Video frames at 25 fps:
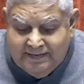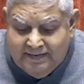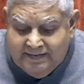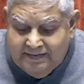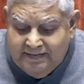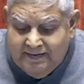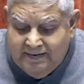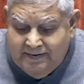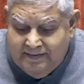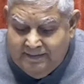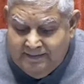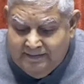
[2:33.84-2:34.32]

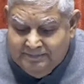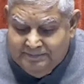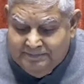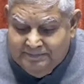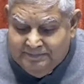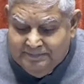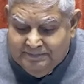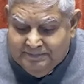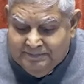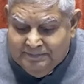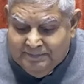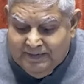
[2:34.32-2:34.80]
Nadda,
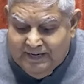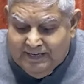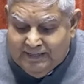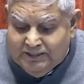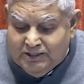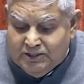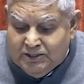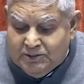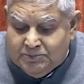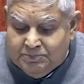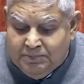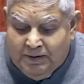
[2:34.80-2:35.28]

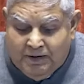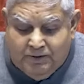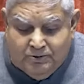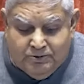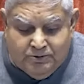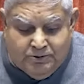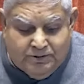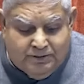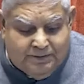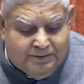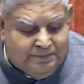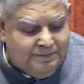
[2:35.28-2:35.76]
his
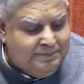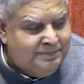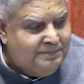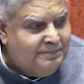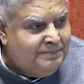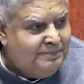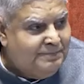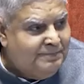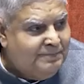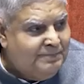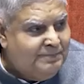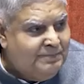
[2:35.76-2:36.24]
spouse,
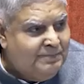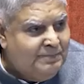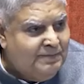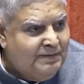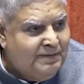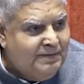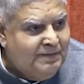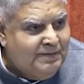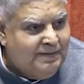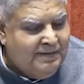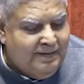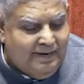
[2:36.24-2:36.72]

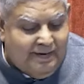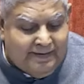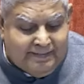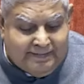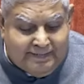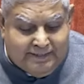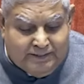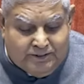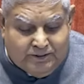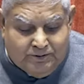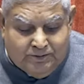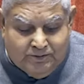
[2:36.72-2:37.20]
a
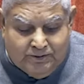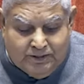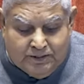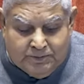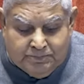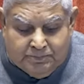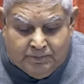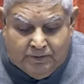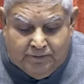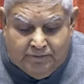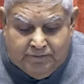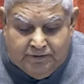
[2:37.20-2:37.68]

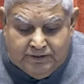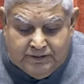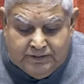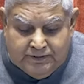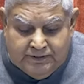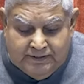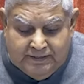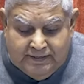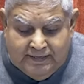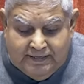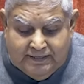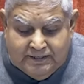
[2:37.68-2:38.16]
distinguished
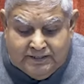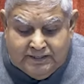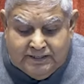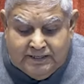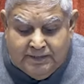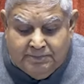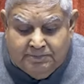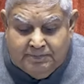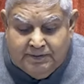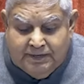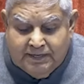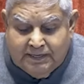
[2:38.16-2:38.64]
professor, is
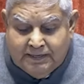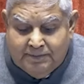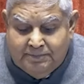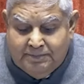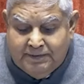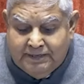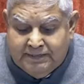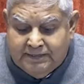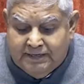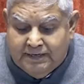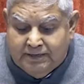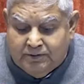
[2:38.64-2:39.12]
deeply
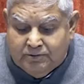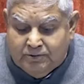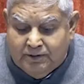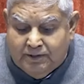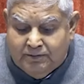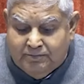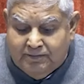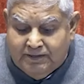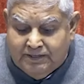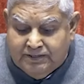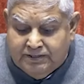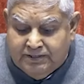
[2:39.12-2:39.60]
committed to
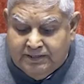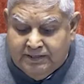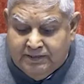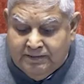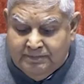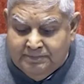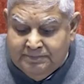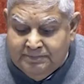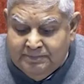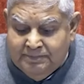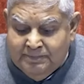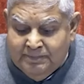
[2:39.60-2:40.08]

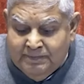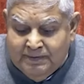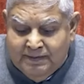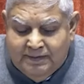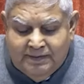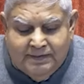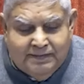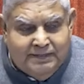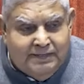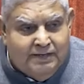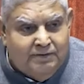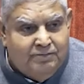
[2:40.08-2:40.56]
advancing
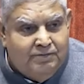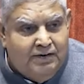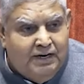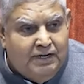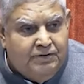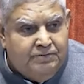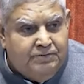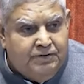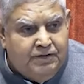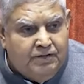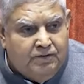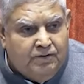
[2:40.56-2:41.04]
the
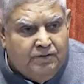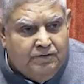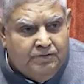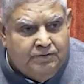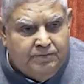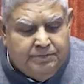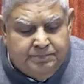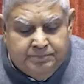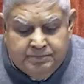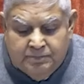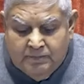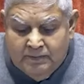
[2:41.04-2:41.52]
welfare
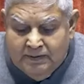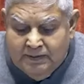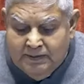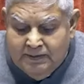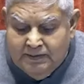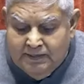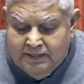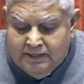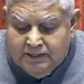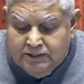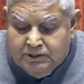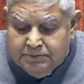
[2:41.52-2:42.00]
of
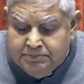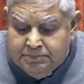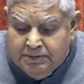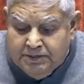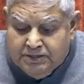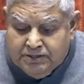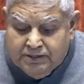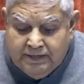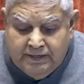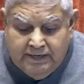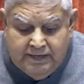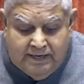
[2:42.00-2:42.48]

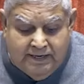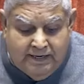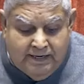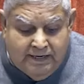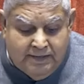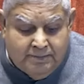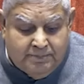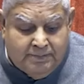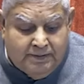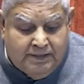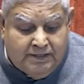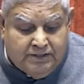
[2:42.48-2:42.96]
especially
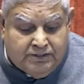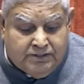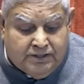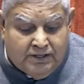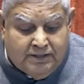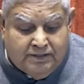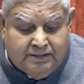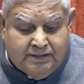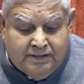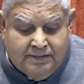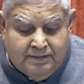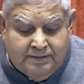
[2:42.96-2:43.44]
abled
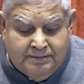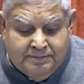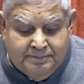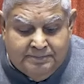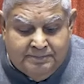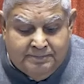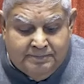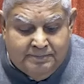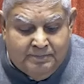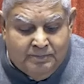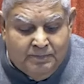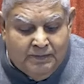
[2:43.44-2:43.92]
children,
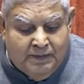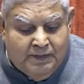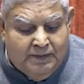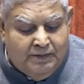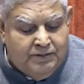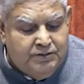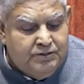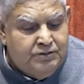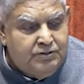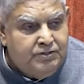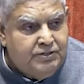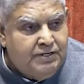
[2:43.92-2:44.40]

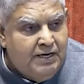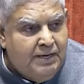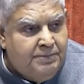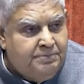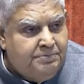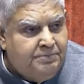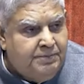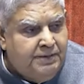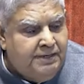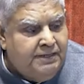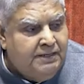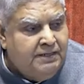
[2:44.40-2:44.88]

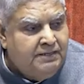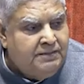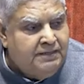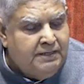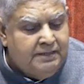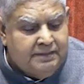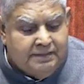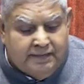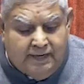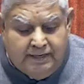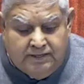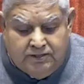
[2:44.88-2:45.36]
championing
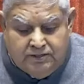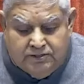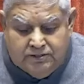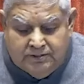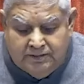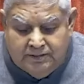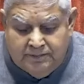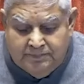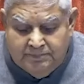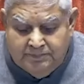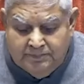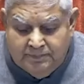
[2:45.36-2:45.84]
their
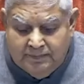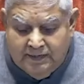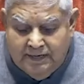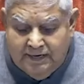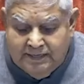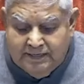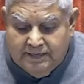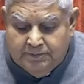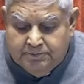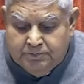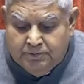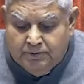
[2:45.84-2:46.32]
rights
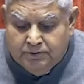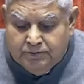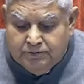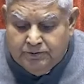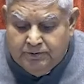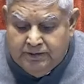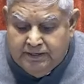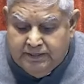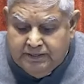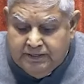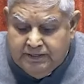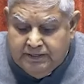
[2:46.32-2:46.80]
and
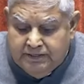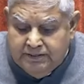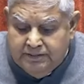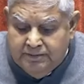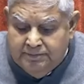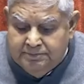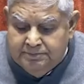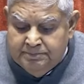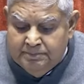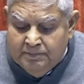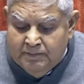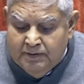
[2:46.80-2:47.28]

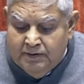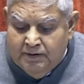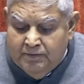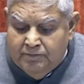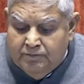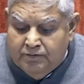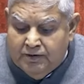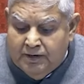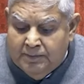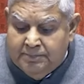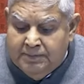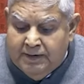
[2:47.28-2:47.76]
opportunities
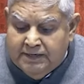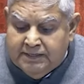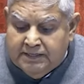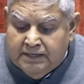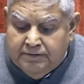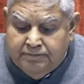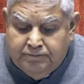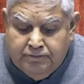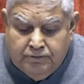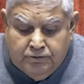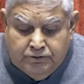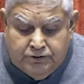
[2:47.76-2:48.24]
for a
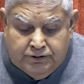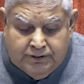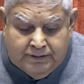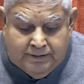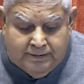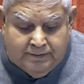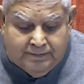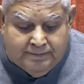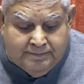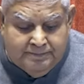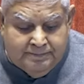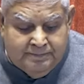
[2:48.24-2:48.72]
better
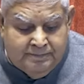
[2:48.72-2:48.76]
future.